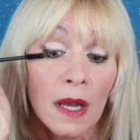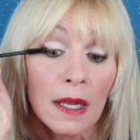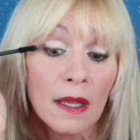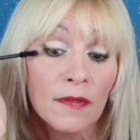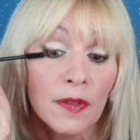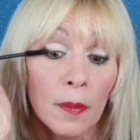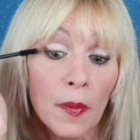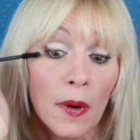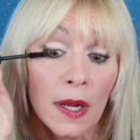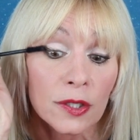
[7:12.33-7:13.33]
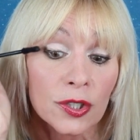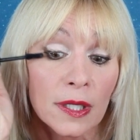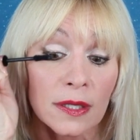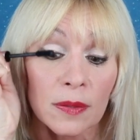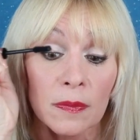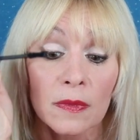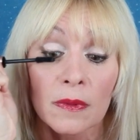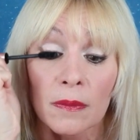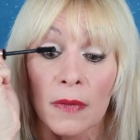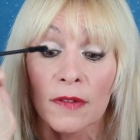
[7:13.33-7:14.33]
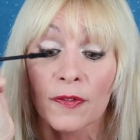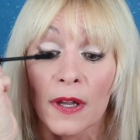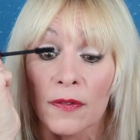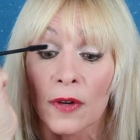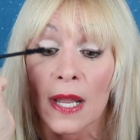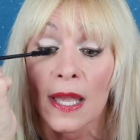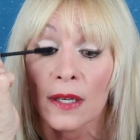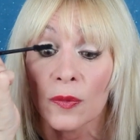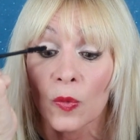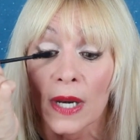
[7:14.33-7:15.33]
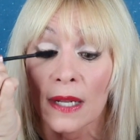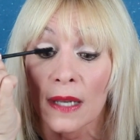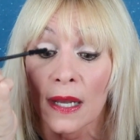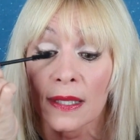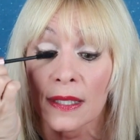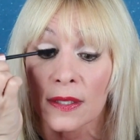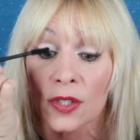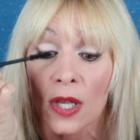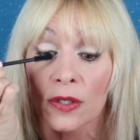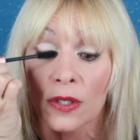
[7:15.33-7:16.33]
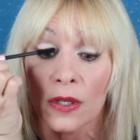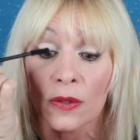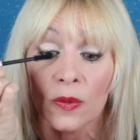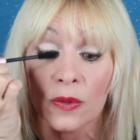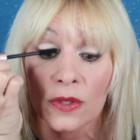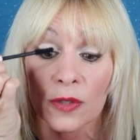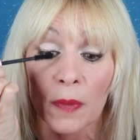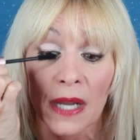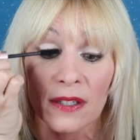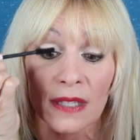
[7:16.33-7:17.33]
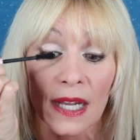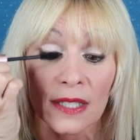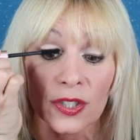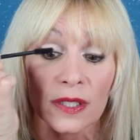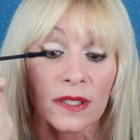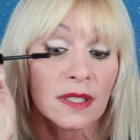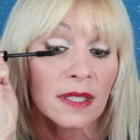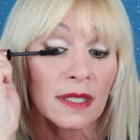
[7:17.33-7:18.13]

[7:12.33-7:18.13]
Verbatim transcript: I love the brush. That's my favorite. And what I like is no spider lashes.